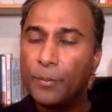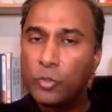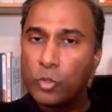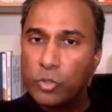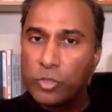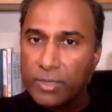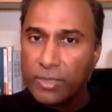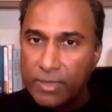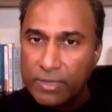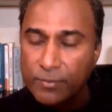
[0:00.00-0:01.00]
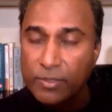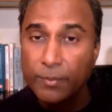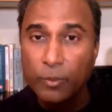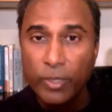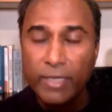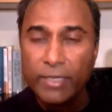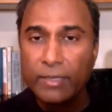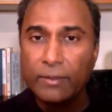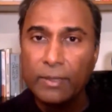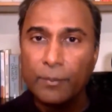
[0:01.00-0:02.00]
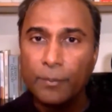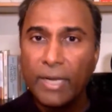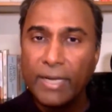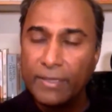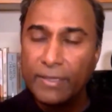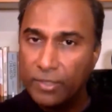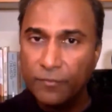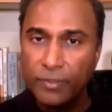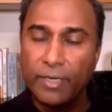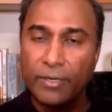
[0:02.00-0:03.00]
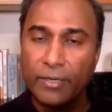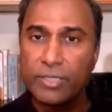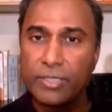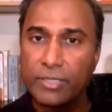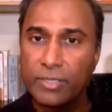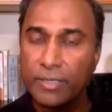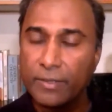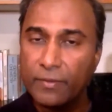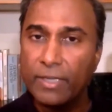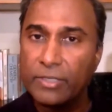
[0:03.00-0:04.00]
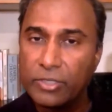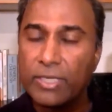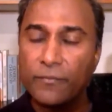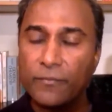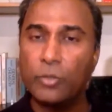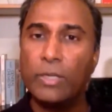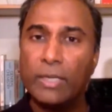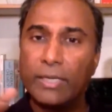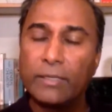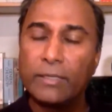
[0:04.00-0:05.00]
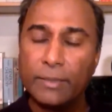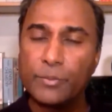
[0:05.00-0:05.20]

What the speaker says: people whose systems have been weakened by the different areas that I just gave you a